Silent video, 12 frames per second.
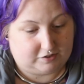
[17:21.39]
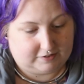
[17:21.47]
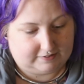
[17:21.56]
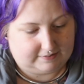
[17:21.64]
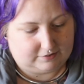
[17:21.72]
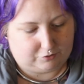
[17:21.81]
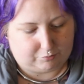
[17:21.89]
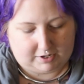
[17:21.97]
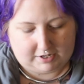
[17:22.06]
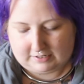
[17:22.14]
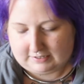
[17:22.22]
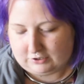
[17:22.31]
This is a
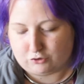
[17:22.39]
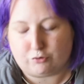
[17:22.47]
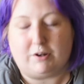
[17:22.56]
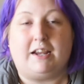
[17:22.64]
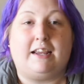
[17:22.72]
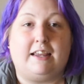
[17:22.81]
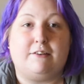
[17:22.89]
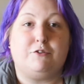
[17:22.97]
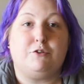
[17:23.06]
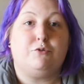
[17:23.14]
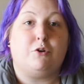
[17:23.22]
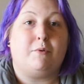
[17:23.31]
great trick if
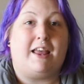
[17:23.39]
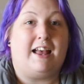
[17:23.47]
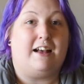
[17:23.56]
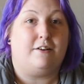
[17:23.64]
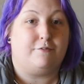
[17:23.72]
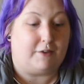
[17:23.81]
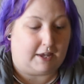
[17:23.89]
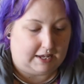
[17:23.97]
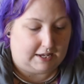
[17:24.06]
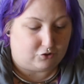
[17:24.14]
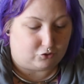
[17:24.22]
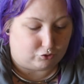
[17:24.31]
you don't have
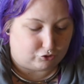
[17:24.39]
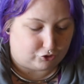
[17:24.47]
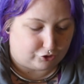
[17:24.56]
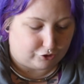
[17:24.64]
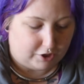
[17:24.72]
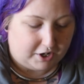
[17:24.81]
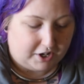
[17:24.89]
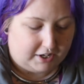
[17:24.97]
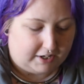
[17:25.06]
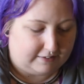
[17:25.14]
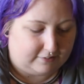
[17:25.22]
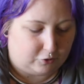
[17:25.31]
a serger,
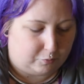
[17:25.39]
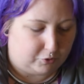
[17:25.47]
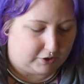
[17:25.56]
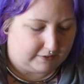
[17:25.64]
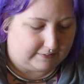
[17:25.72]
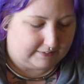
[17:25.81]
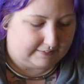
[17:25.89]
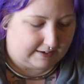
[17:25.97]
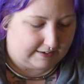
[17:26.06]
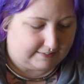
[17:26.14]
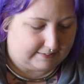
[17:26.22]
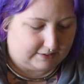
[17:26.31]
is to put a
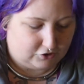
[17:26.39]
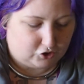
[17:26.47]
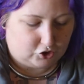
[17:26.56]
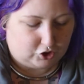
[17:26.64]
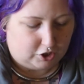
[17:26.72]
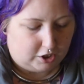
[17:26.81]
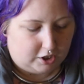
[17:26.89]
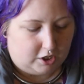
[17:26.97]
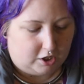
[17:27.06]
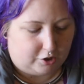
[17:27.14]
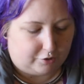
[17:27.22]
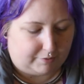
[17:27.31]
zigzag stitch
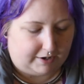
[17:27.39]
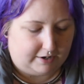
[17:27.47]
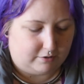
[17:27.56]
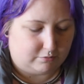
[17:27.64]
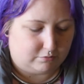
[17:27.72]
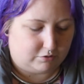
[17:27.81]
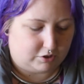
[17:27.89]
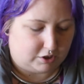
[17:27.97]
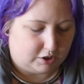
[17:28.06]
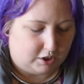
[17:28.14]
around